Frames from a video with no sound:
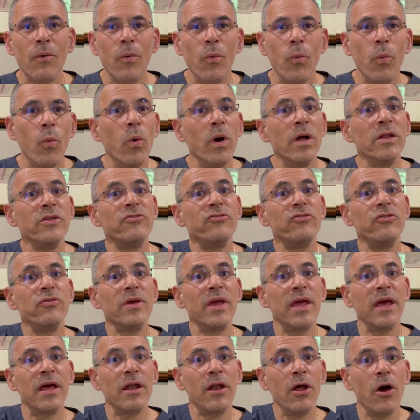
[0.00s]
Once you
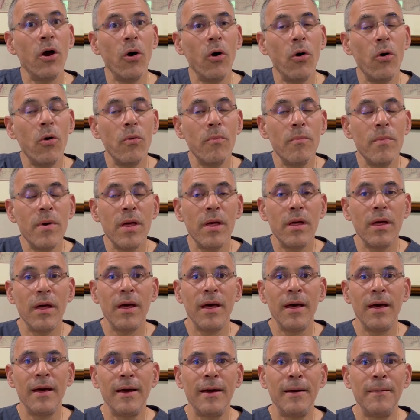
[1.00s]
get home,
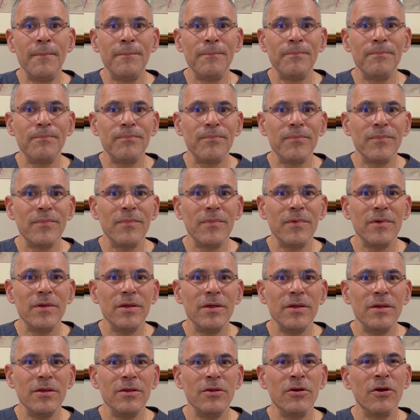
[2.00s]

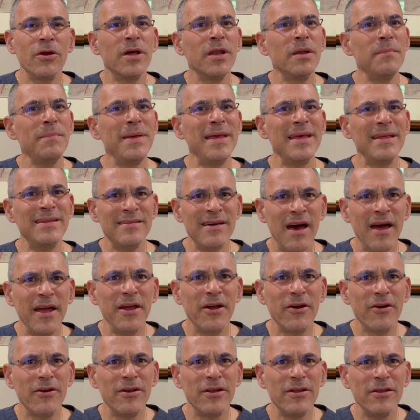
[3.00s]
you're going to be
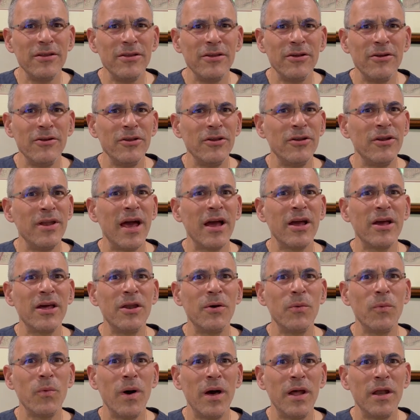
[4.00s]
tired. You're not going
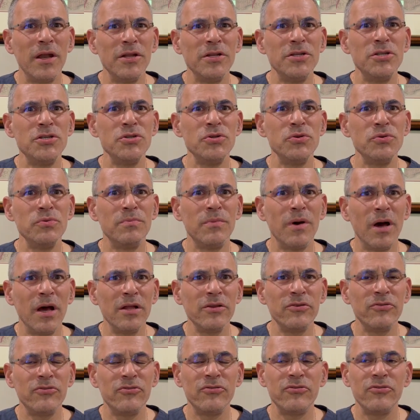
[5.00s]
to want to do
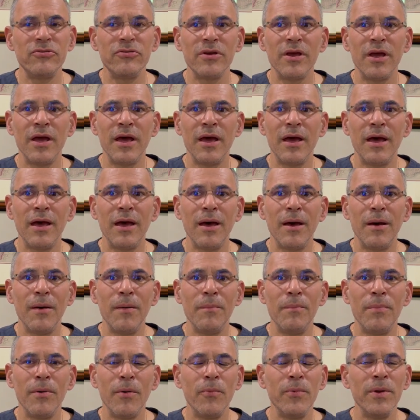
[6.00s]
much,
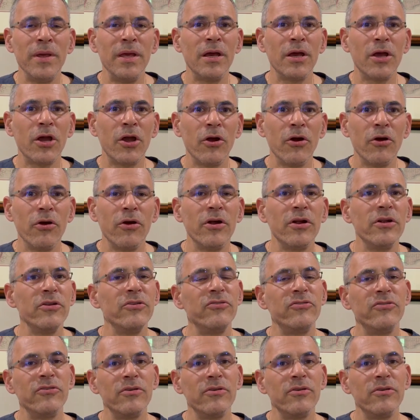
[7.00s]
but we encourage